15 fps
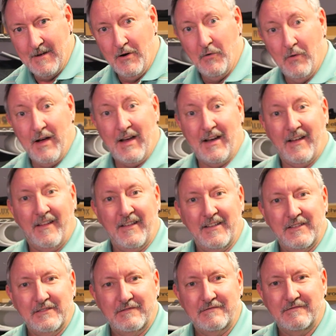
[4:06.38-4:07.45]
Well,
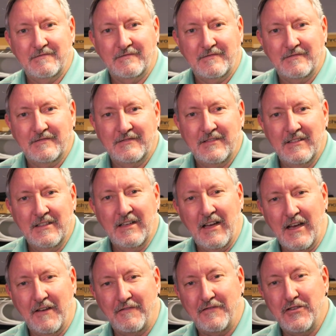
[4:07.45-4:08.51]

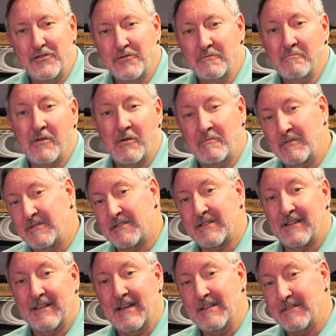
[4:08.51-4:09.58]
a few moments
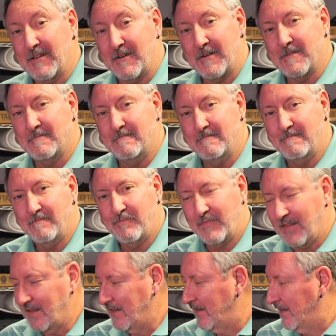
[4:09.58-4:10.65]
later,
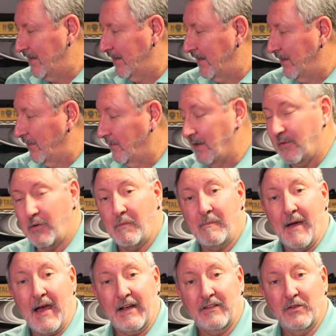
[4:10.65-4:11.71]
well, we're
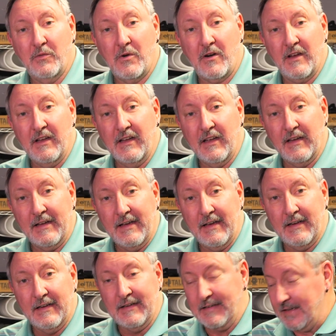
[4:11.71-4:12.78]
back to working
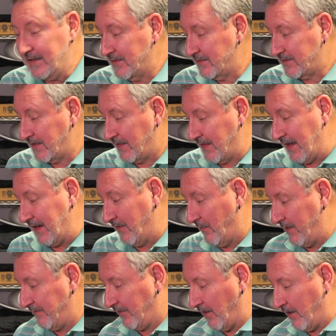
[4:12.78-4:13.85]
again. And here's the thing.
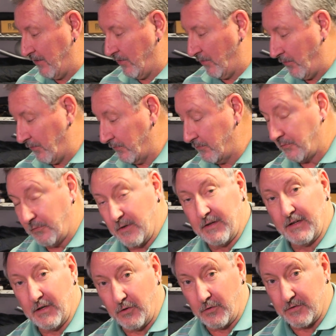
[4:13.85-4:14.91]
We've gone
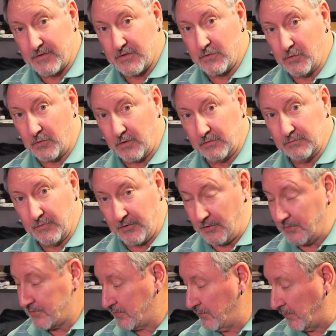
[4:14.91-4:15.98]
really old school with
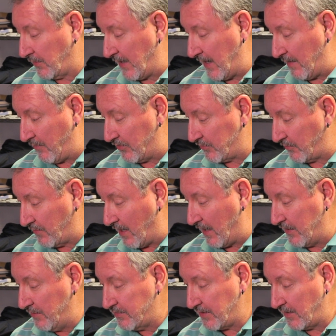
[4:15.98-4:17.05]
old school cameras. We're
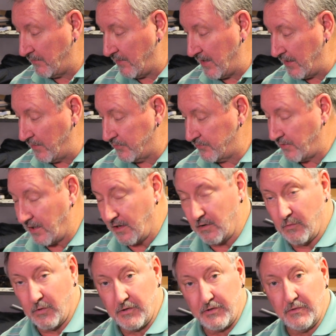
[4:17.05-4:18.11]
not using a radio trigger.
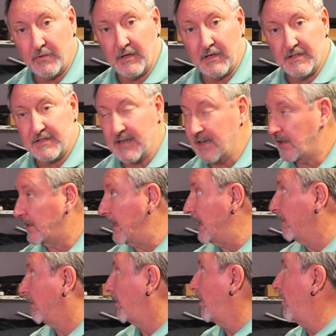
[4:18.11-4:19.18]
We're doing a sync
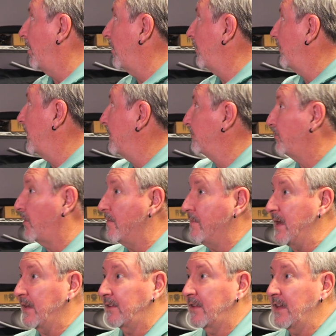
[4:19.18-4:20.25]
cable all the way up to our
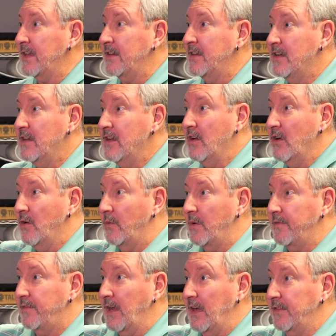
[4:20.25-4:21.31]
main light.
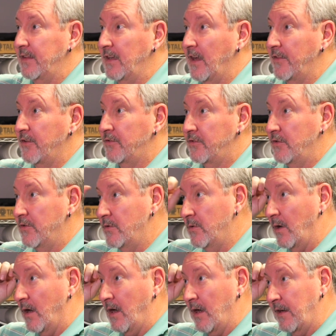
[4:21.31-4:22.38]
We've got the other
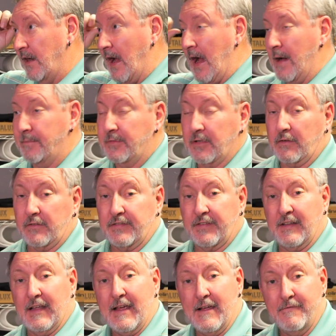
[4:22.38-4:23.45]
two on optical
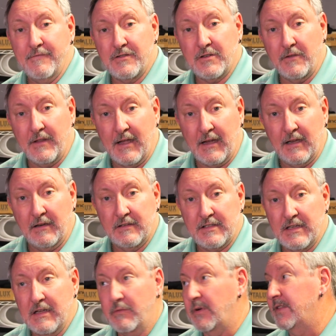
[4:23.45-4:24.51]
slave, so they can
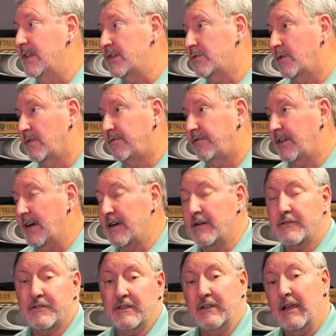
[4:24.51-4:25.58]
see when this one
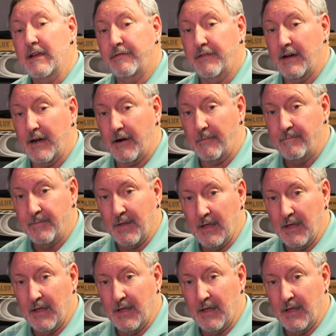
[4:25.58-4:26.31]
fires and they fire.